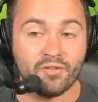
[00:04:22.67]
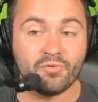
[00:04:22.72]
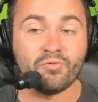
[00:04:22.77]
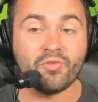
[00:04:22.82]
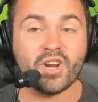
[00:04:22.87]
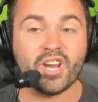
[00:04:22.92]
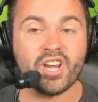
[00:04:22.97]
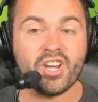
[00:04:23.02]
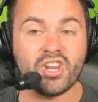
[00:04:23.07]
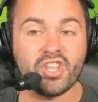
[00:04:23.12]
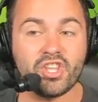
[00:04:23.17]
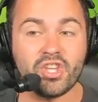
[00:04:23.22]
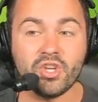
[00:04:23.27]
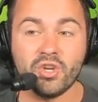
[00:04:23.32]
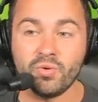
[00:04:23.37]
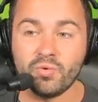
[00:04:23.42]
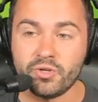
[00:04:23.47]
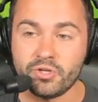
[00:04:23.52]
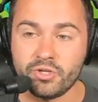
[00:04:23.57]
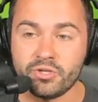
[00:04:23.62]
Freaking
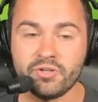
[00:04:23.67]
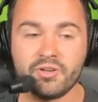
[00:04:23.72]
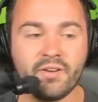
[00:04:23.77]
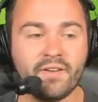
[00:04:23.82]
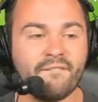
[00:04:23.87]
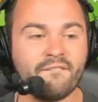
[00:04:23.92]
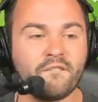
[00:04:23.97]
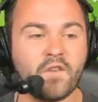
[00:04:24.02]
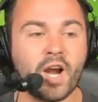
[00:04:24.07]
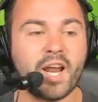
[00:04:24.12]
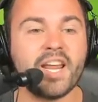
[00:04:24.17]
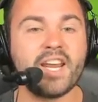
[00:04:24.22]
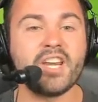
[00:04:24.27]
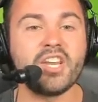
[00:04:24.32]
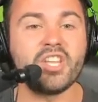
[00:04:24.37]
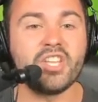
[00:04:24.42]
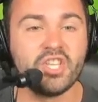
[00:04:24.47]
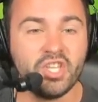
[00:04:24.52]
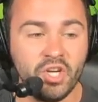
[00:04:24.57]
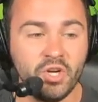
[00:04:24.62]
huge. Freaking
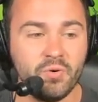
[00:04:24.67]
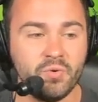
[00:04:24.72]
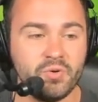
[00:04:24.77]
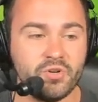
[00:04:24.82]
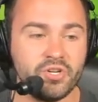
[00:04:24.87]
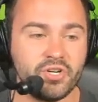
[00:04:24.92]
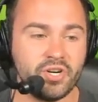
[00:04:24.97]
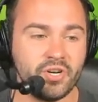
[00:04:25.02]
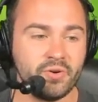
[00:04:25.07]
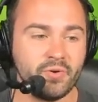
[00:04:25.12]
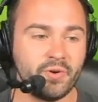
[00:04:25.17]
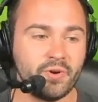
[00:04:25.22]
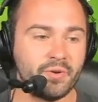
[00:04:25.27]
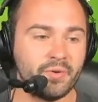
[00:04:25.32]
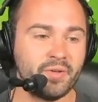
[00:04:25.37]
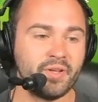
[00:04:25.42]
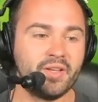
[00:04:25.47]
huge, dude.